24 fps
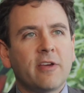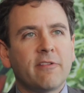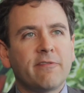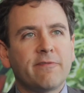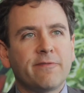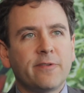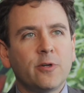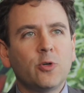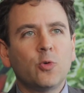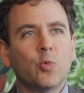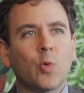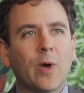
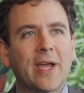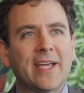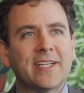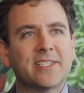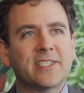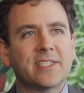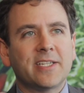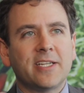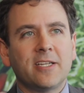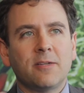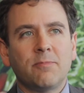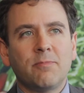Food
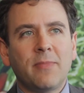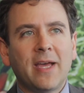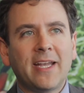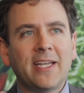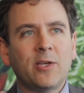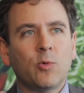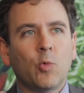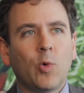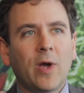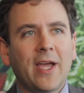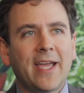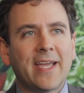waste, in many
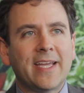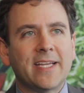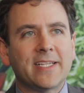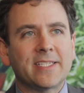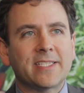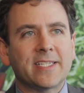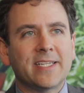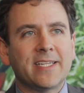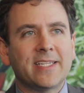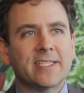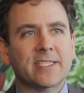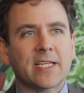
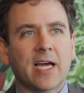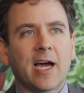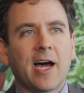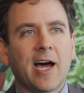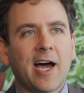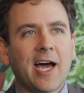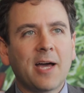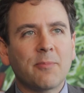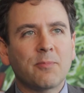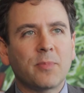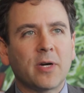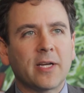ways, is a
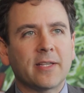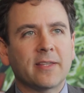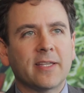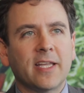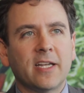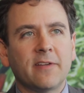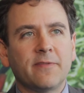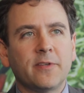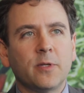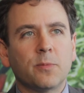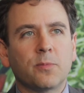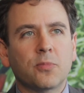hot button
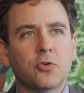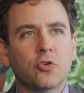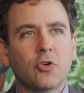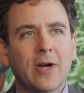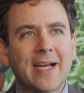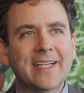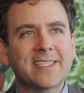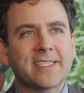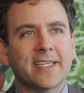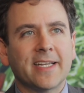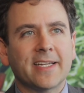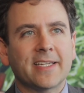that if you
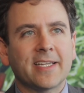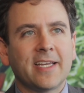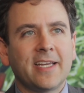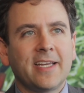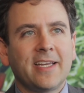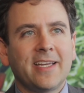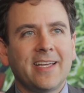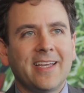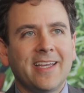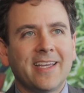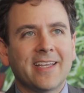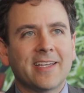press it,
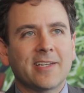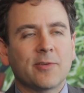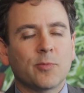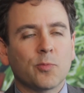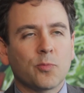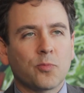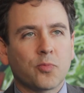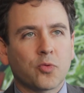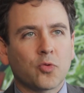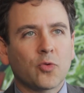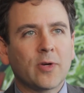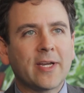it
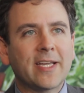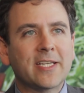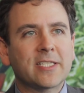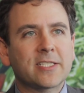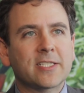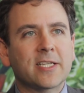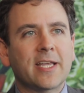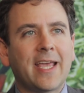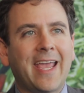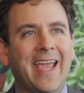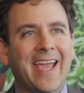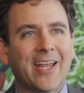
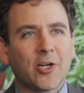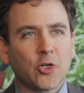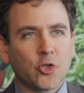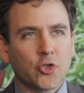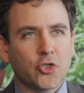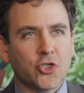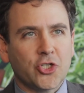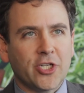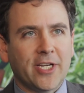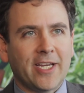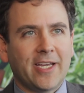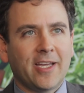brings
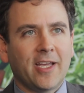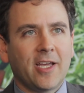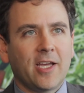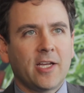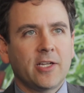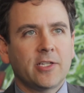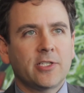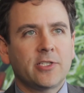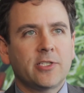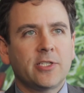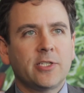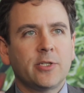energy
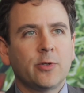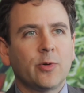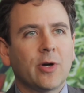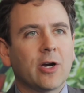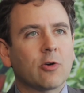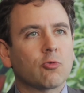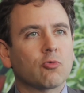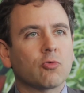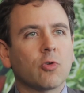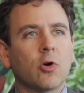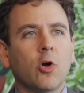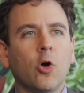to
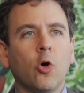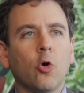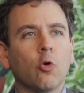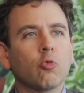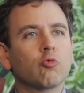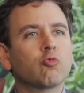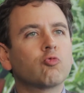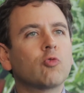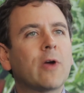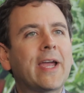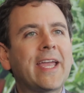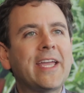a
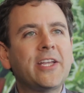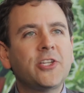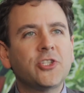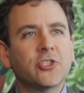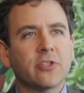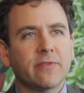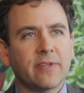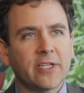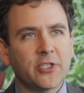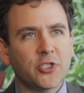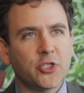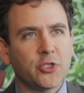whole range
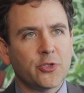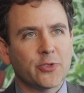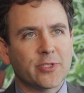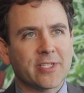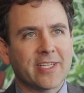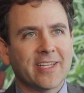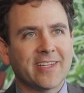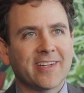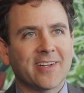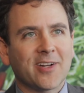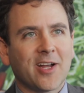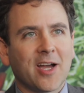of issues
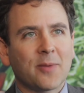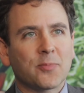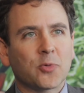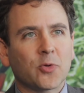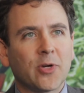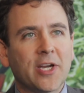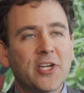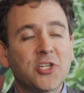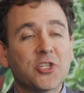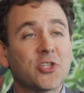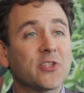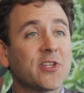in an
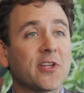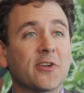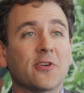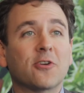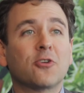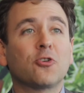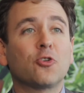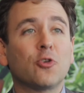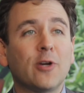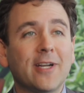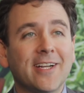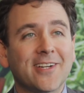operation that are
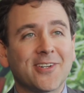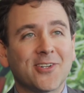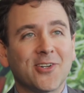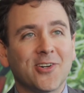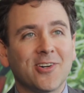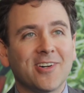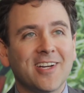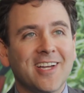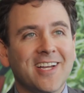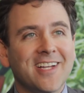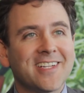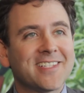
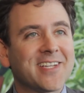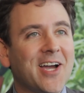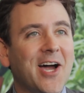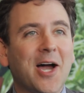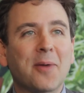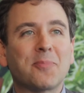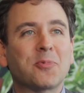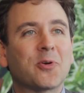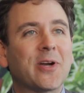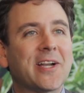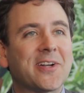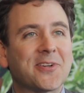critical to
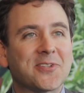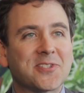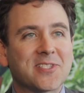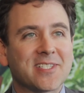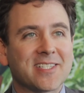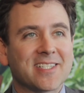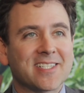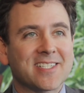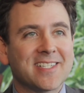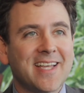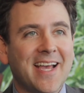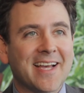operators'
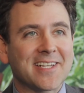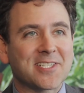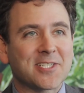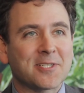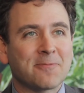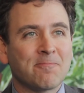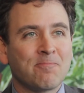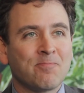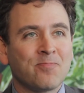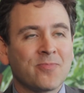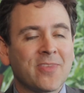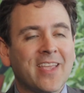success.
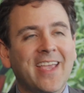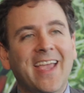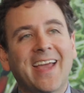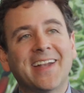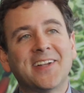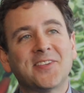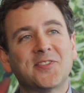And